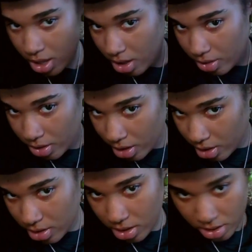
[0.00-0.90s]
and
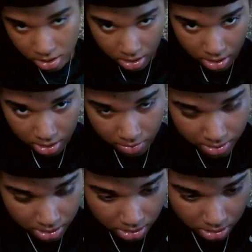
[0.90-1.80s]
then close
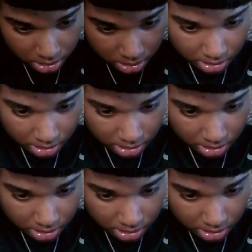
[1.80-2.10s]
it.